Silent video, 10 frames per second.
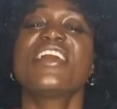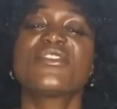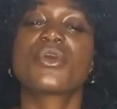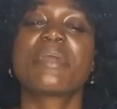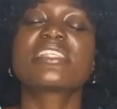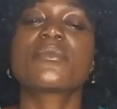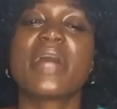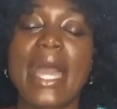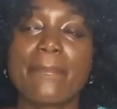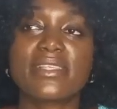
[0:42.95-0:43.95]
So basically
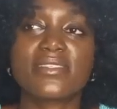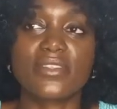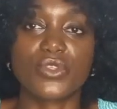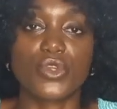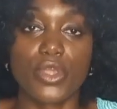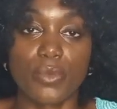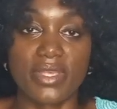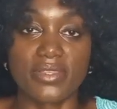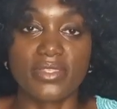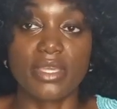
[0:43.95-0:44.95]
what happens in the story
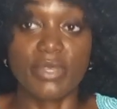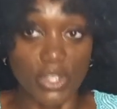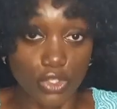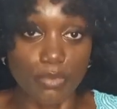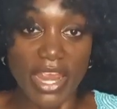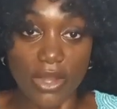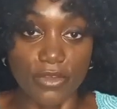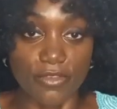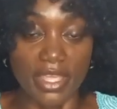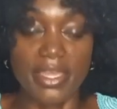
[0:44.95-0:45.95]
was, it was an
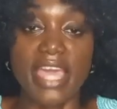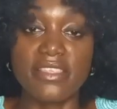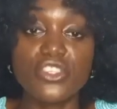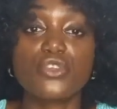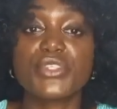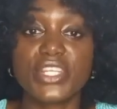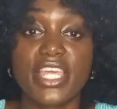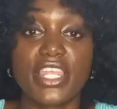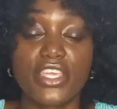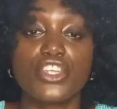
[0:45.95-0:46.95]
autobiography. And this Egyptian
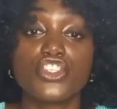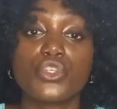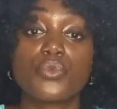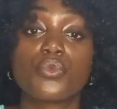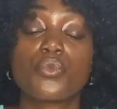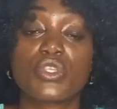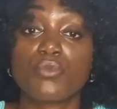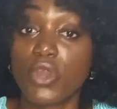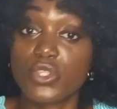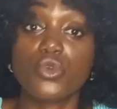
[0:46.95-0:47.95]
lady, she was
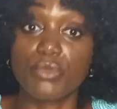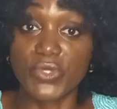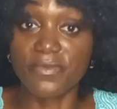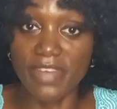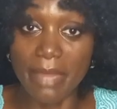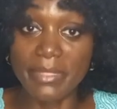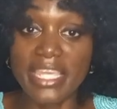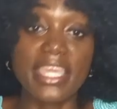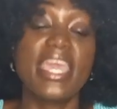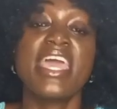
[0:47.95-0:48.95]
born into a Muslim
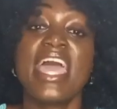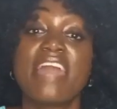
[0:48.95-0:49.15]
family.